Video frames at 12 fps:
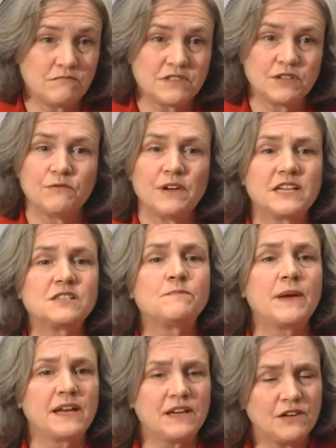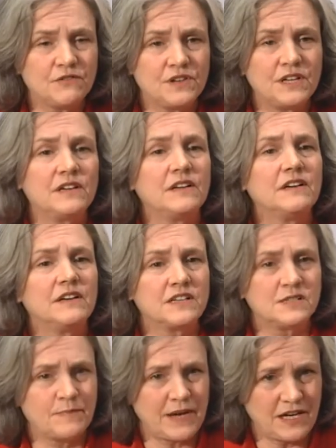So expanding your thinking,
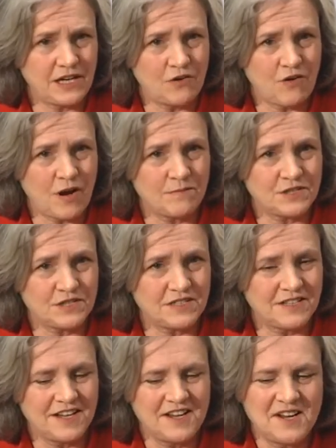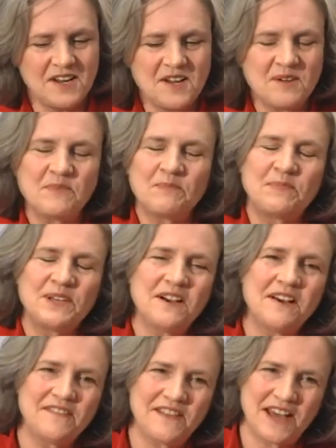expanding your options. But
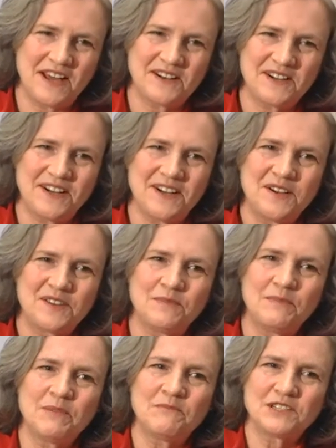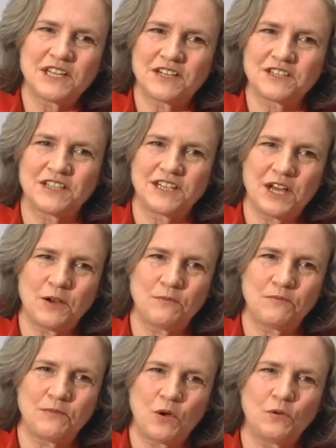beyond that, the members actually help
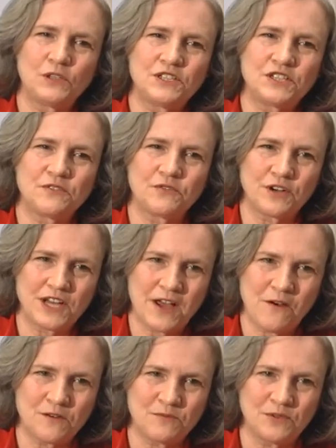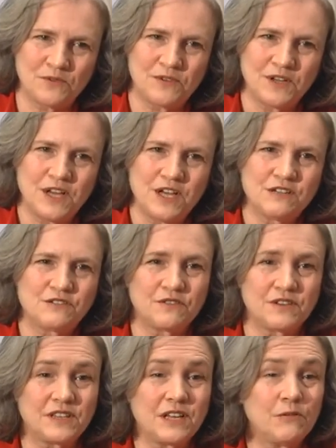hold each other accountable so
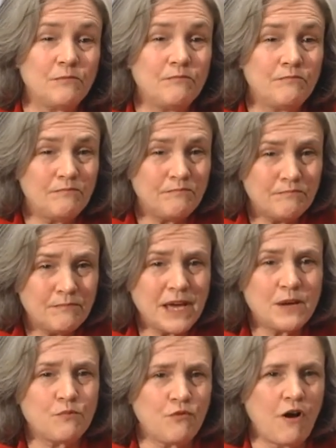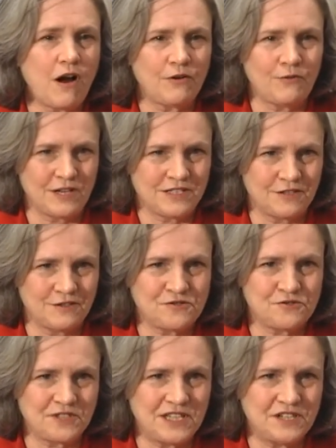that they'll make progress on
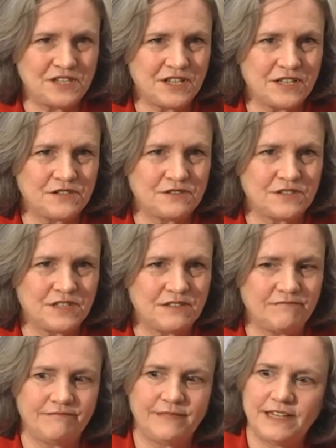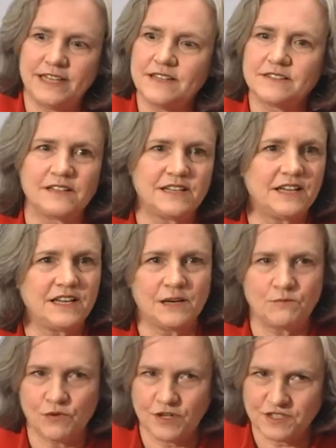strategic issues that easily can
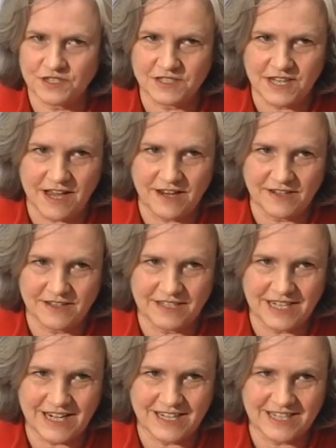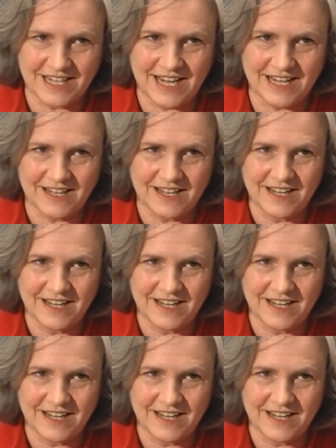get brushed aside in the day-to-day.